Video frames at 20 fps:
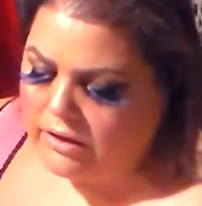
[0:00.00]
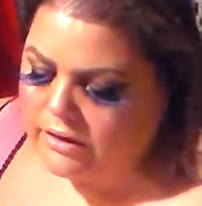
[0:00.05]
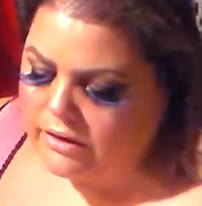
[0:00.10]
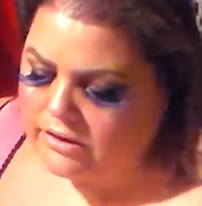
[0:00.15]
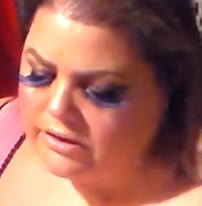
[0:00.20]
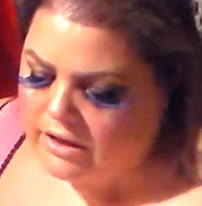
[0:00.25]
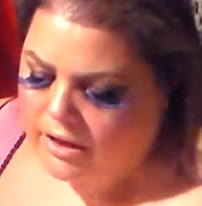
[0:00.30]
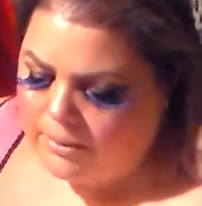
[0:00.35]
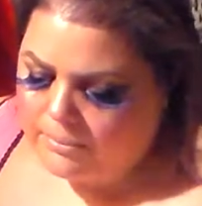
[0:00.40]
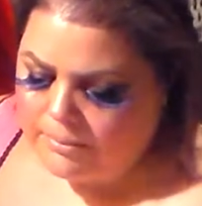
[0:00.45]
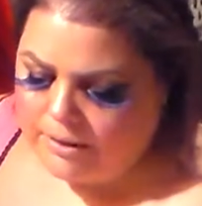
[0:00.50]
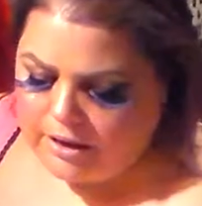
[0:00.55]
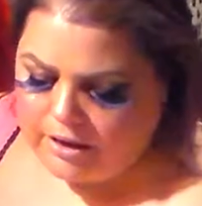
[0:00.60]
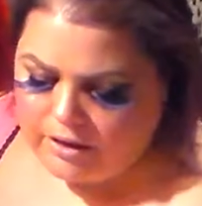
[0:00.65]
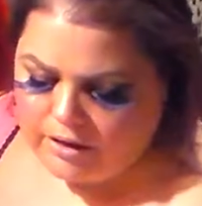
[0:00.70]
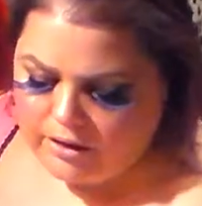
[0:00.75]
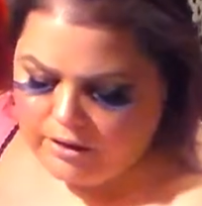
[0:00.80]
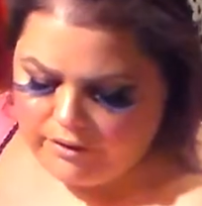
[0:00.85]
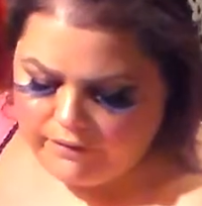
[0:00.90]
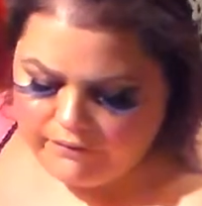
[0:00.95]
and tap that
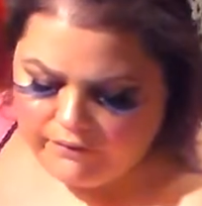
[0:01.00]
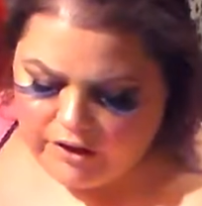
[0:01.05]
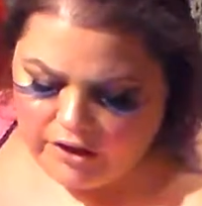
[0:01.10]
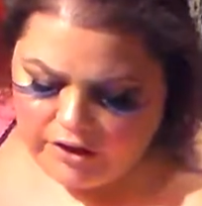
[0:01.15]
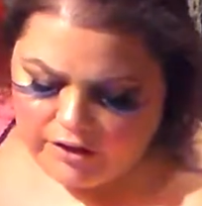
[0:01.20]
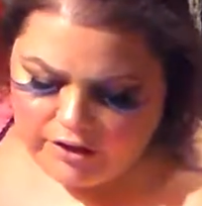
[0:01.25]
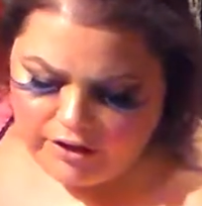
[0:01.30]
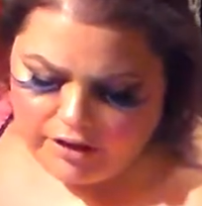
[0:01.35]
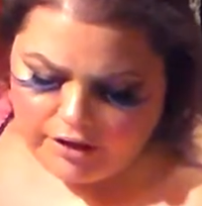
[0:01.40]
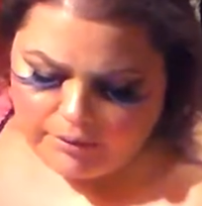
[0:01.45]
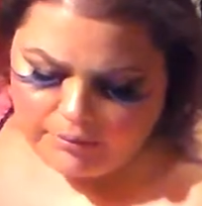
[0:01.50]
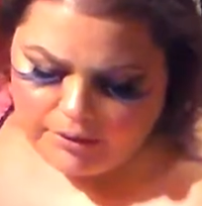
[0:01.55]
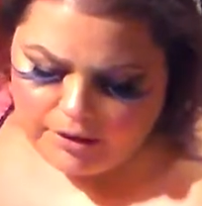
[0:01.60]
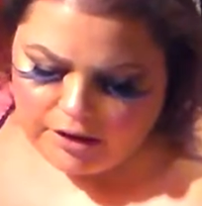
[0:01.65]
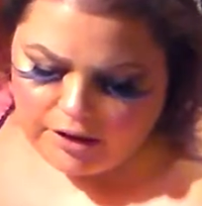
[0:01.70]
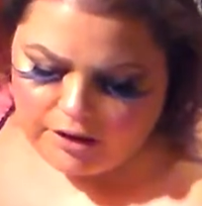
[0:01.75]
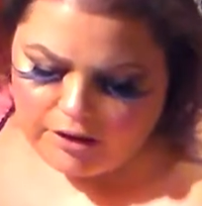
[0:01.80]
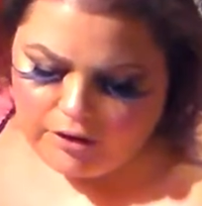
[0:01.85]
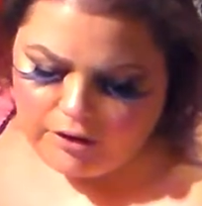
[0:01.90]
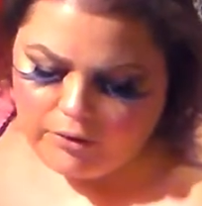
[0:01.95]
off and then I'm going
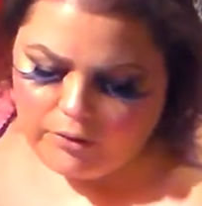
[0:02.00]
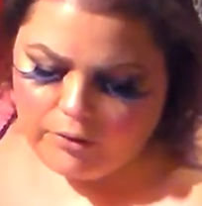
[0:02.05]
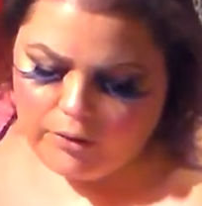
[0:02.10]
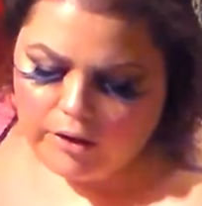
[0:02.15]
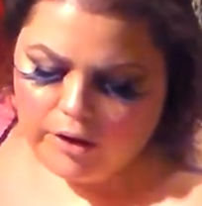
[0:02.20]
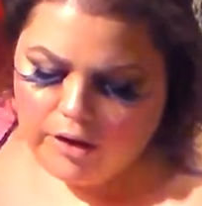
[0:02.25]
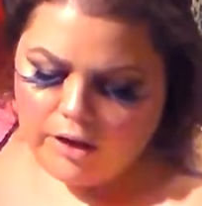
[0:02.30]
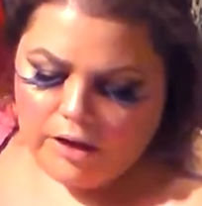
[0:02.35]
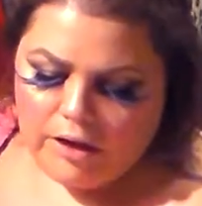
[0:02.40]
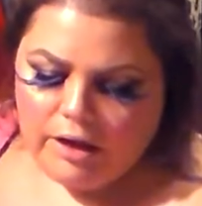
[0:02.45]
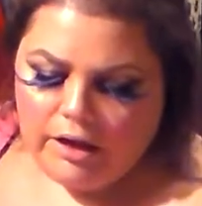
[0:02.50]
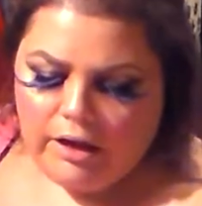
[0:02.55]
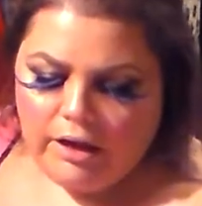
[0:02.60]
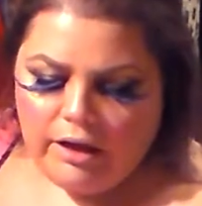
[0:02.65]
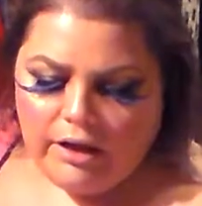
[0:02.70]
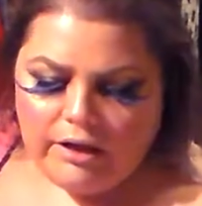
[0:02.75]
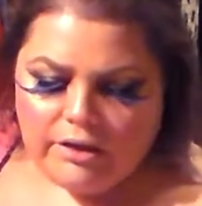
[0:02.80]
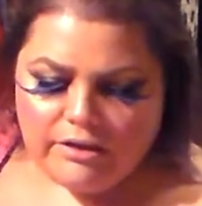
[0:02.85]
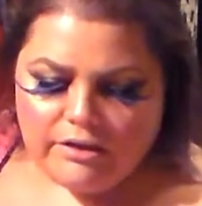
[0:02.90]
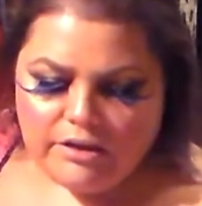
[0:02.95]
to go
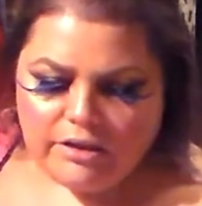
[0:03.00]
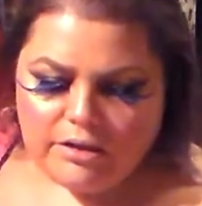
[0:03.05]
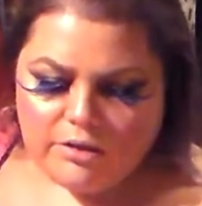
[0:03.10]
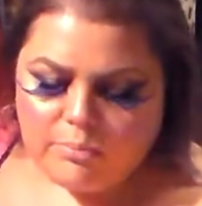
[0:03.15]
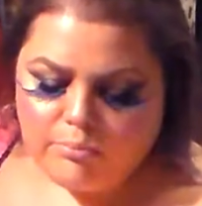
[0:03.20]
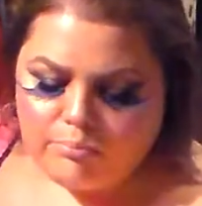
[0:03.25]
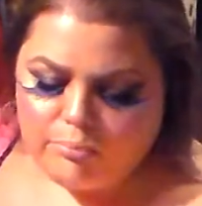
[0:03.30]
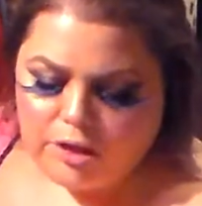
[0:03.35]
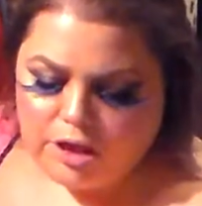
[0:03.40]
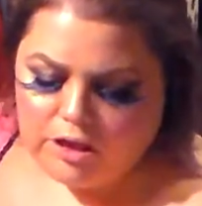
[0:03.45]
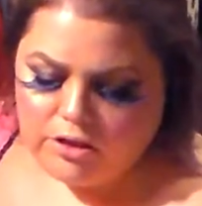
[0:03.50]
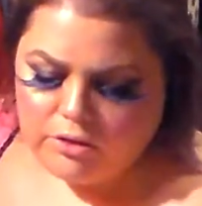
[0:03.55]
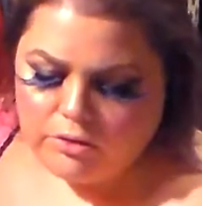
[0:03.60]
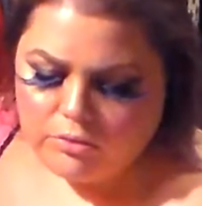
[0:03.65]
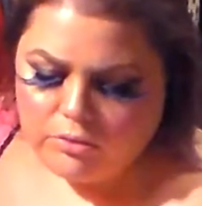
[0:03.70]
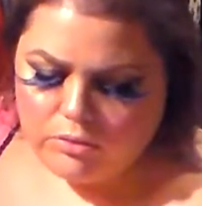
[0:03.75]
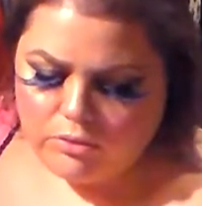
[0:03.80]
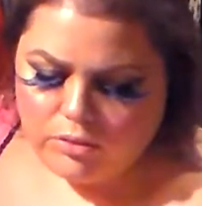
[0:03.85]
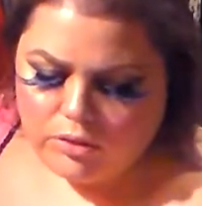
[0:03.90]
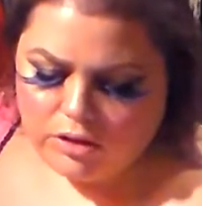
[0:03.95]
into the
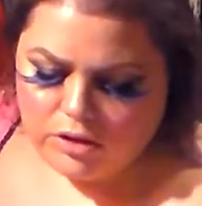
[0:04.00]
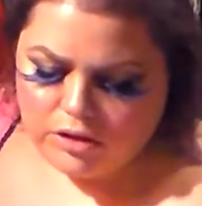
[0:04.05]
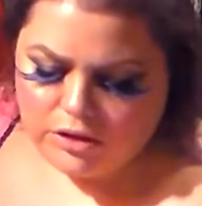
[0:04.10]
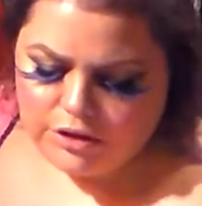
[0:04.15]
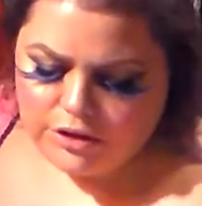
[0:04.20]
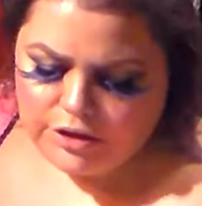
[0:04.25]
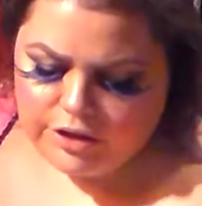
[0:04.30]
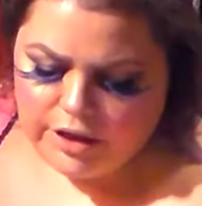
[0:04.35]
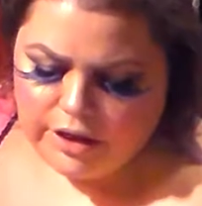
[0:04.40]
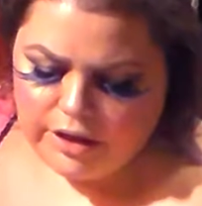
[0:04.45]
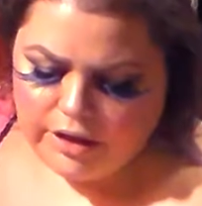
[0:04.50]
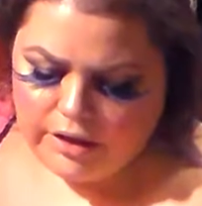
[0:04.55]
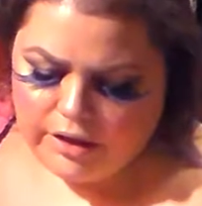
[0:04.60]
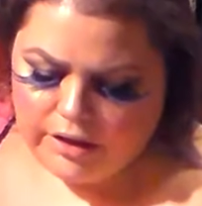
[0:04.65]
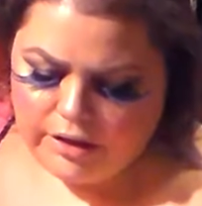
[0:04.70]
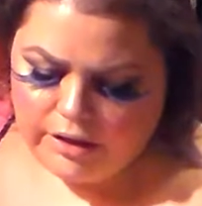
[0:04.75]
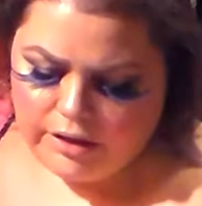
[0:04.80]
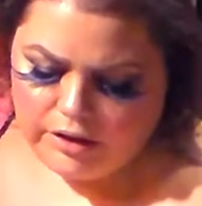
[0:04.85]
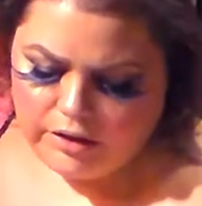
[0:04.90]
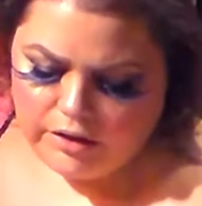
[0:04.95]
blue shade
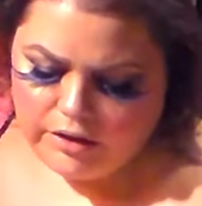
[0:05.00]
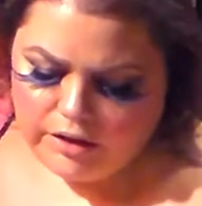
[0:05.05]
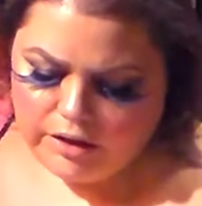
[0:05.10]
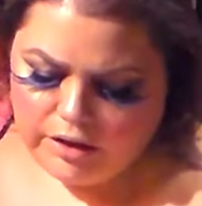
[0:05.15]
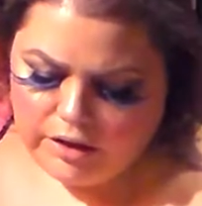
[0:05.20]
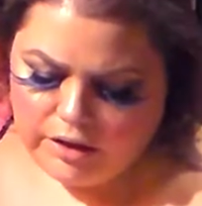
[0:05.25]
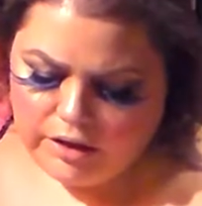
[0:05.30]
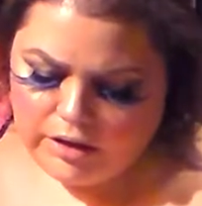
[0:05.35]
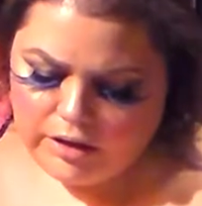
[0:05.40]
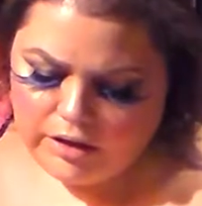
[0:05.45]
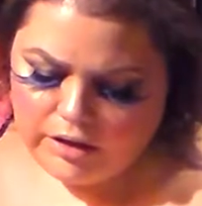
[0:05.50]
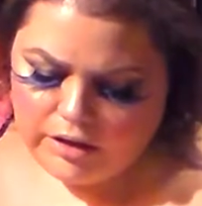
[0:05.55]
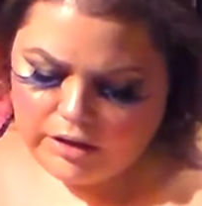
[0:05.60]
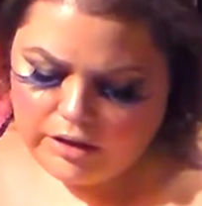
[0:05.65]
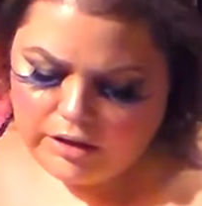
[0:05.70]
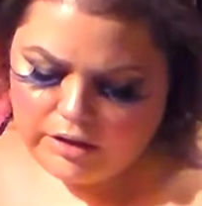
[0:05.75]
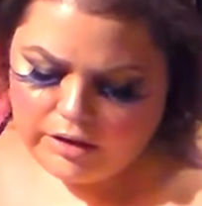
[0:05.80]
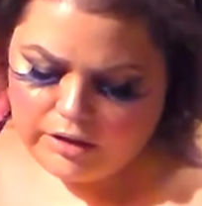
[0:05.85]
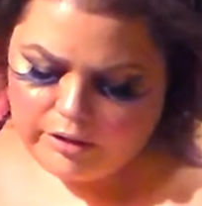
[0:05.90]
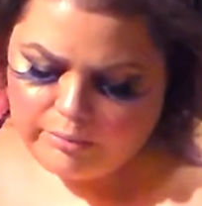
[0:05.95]

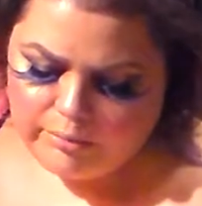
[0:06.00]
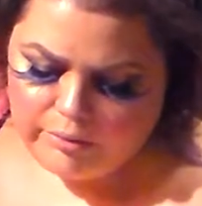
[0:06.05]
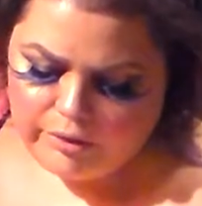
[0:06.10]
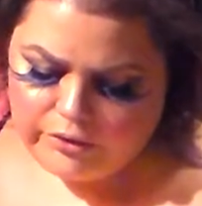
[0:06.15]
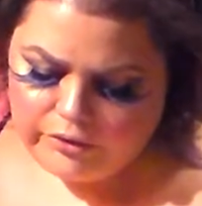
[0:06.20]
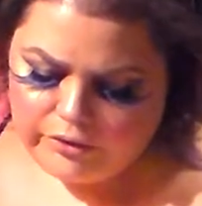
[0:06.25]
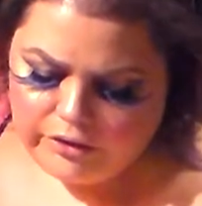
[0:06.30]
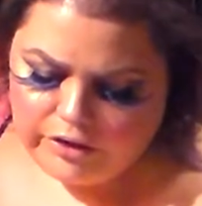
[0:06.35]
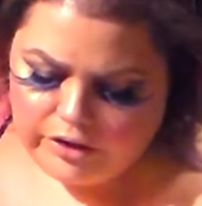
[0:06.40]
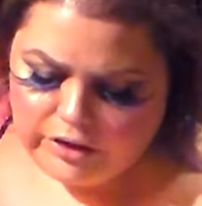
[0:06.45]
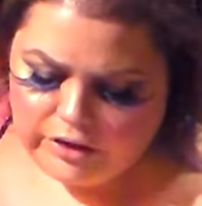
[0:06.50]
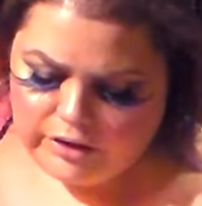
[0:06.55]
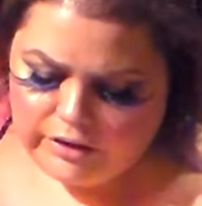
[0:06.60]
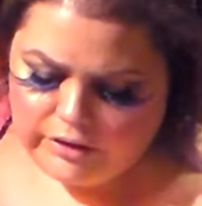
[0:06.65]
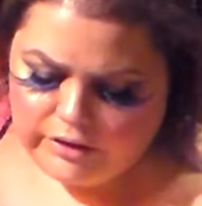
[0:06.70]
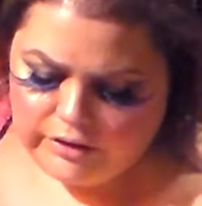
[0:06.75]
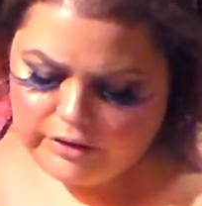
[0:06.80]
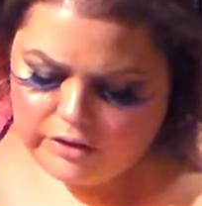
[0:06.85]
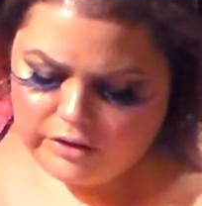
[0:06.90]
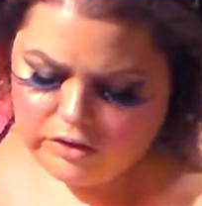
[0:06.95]
in the middle
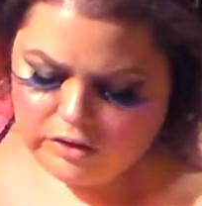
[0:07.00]
here